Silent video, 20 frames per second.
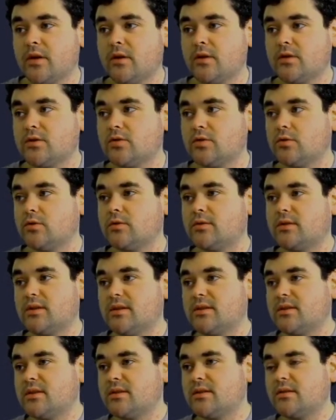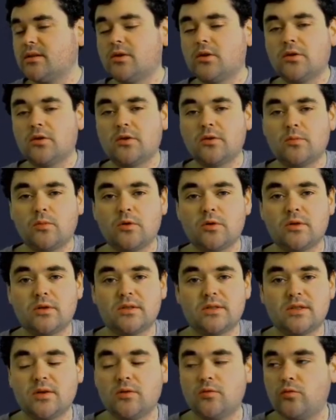So this is another one
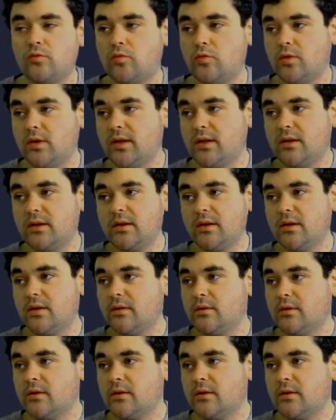to really